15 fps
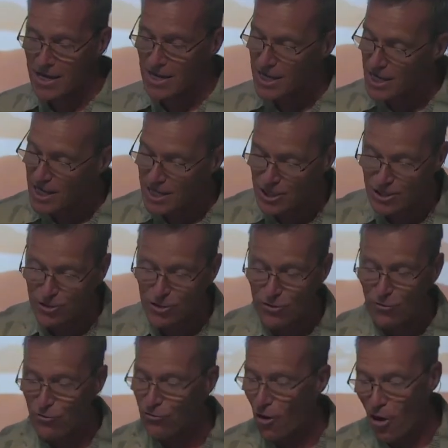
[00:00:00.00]
is
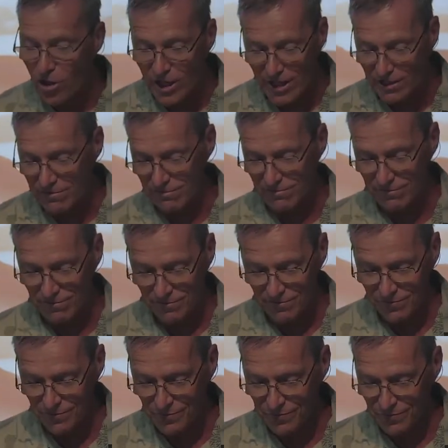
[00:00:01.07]
fallen.
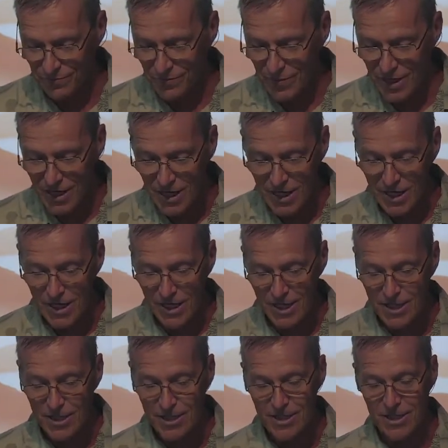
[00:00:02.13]
It
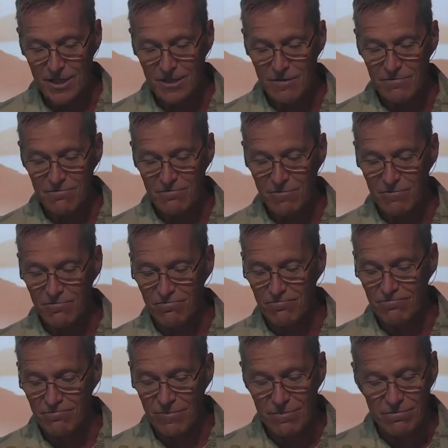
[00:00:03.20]
is
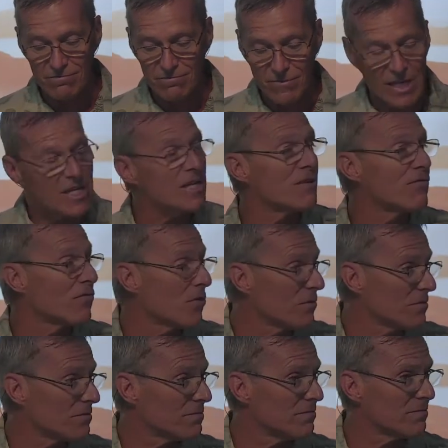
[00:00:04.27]
evil
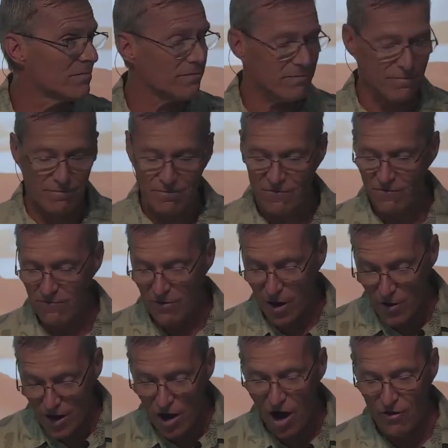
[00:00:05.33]

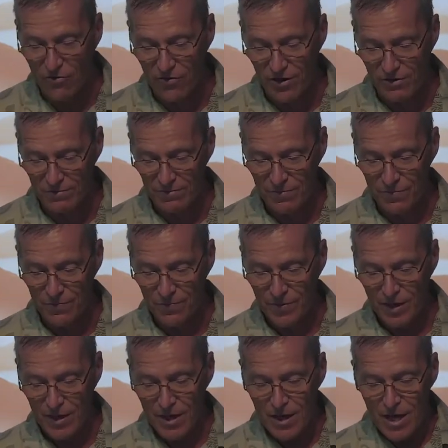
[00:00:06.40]
very often.
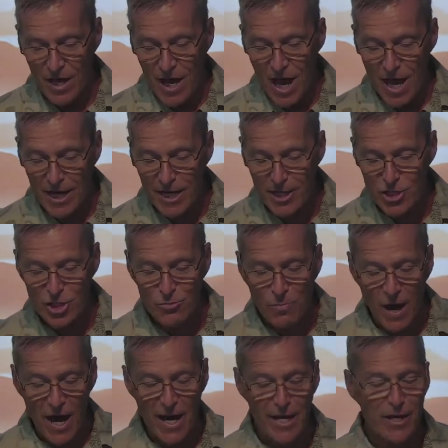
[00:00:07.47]
And in
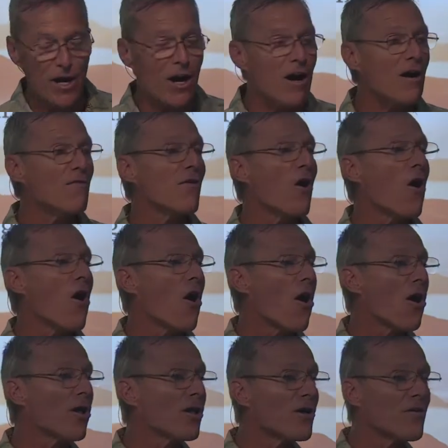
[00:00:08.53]
spite of
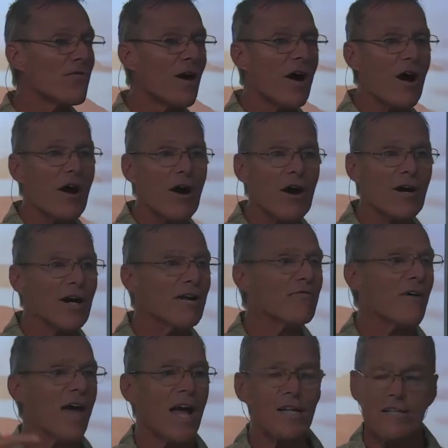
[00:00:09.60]
all of our
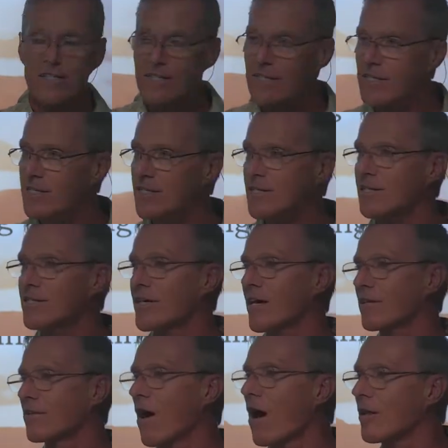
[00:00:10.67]
advances in
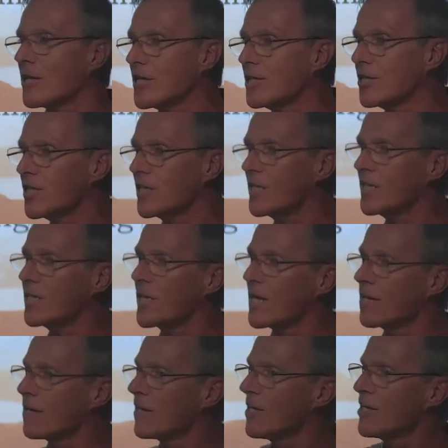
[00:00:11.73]
technology
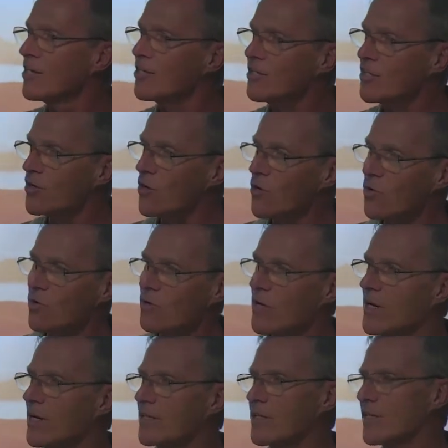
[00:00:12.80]
and you know,
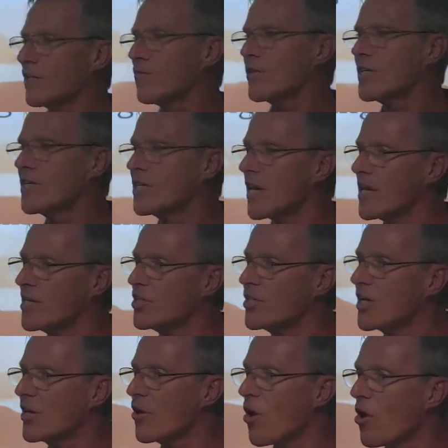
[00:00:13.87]
uh,
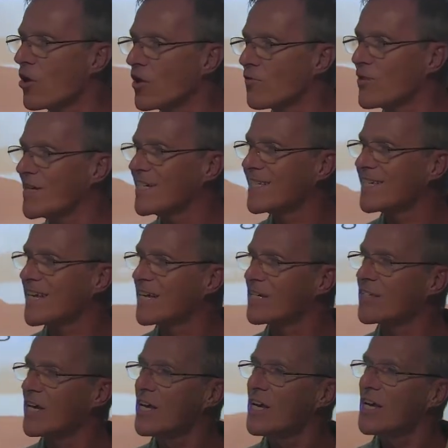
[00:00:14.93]
civilization, all of these things,
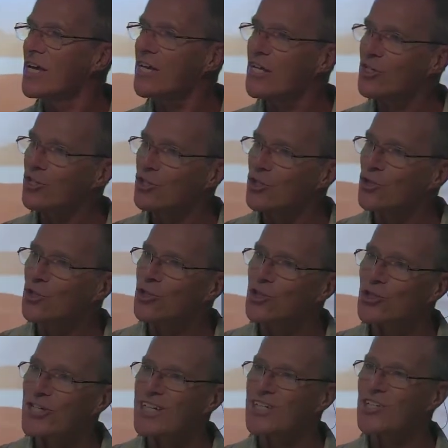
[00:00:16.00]
it is
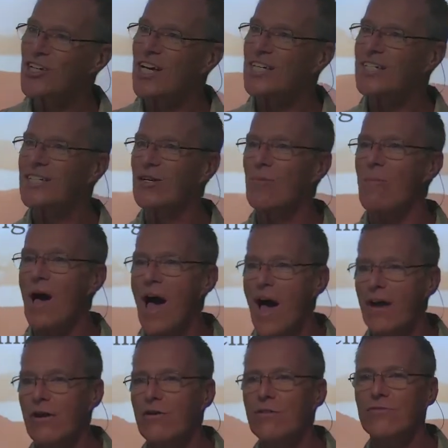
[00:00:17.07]
usually just a
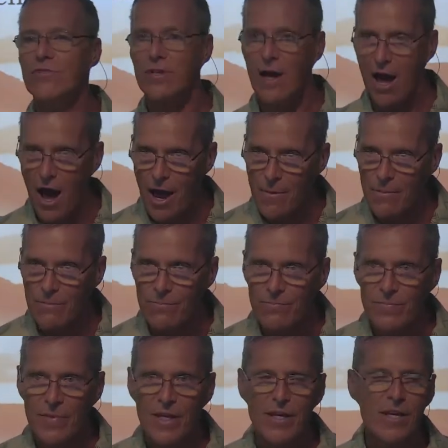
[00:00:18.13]
matter of time
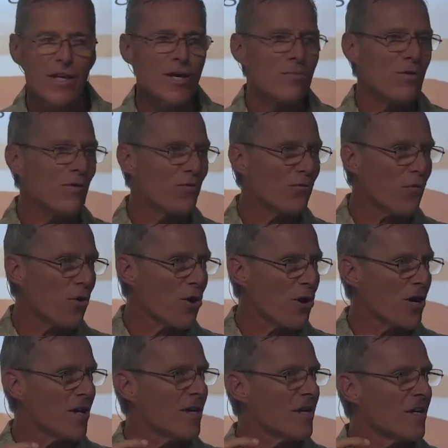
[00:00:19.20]

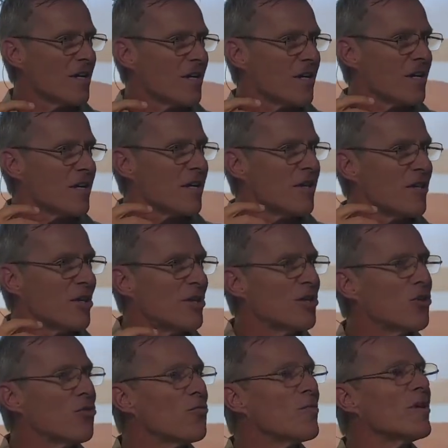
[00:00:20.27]
before the
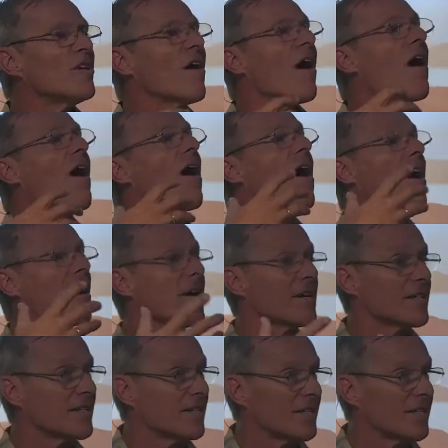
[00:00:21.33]
human heart